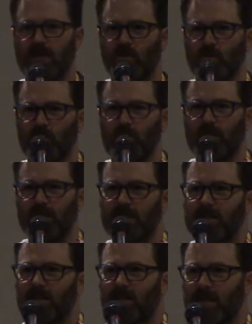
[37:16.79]
in a room to
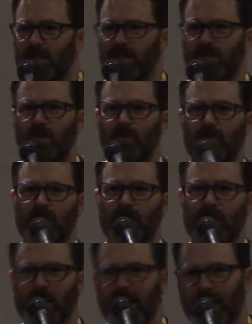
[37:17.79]
listen to my stupid
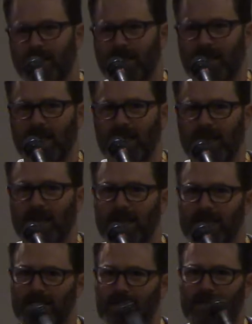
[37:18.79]
punk ass say things.